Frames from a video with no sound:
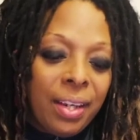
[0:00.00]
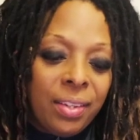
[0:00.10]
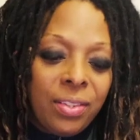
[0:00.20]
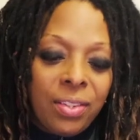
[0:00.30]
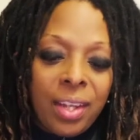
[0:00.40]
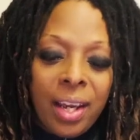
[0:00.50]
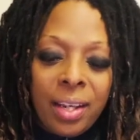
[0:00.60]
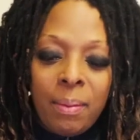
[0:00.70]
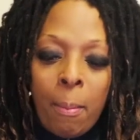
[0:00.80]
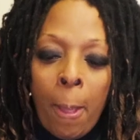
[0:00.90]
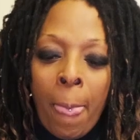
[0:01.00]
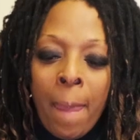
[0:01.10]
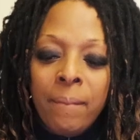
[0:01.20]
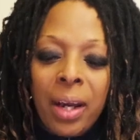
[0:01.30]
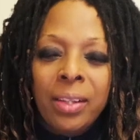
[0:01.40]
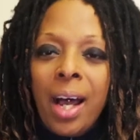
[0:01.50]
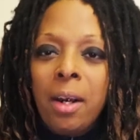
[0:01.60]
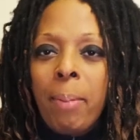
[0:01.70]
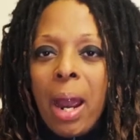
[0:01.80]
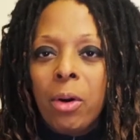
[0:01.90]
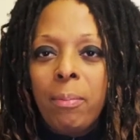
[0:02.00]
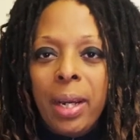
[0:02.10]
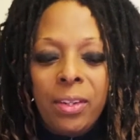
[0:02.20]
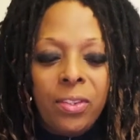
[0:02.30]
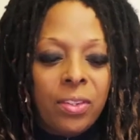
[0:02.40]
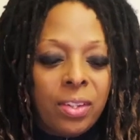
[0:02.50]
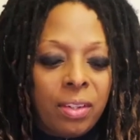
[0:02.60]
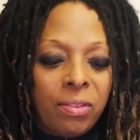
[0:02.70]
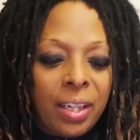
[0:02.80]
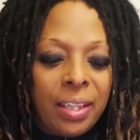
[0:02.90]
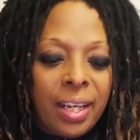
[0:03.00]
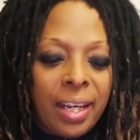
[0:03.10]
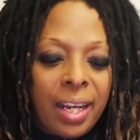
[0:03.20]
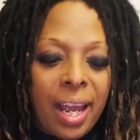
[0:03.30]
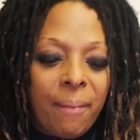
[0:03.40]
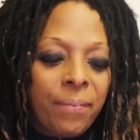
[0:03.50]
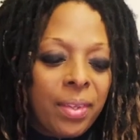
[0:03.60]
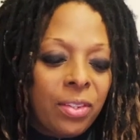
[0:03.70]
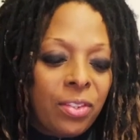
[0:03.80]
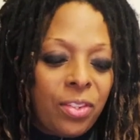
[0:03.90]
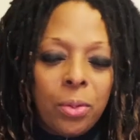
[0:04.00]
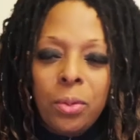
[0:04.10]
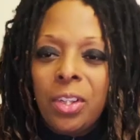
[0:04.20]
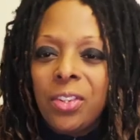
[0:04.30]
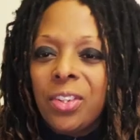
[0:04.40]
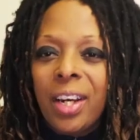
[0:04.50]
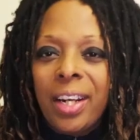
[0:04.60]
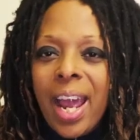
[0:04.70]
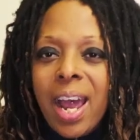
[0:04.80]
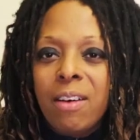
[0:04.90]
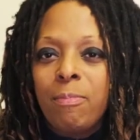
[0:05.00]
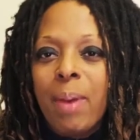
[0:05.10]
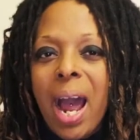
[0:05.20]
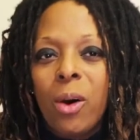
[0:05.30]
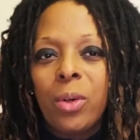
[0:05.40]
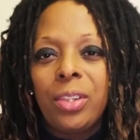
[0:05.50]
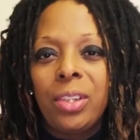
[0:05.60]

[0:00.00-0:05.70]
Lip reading: is that a lot of power banks and stuff like that still does not have power